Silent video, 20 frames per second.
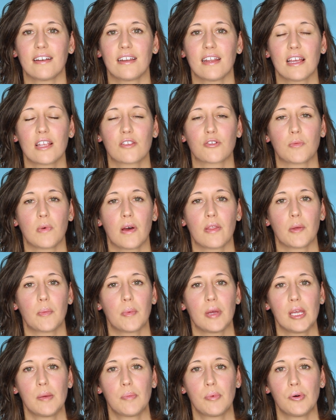ideas from other
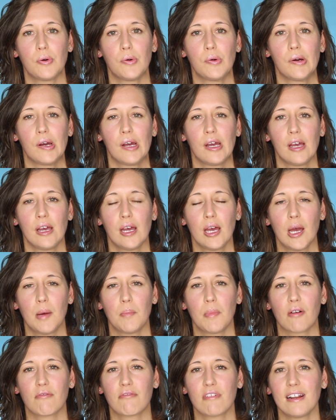people,
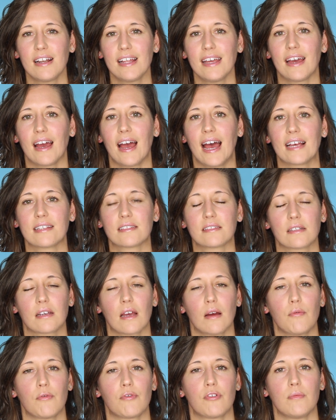but really it has to
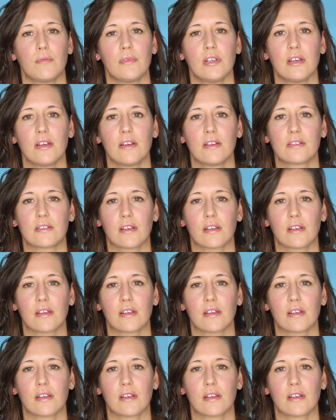come from you.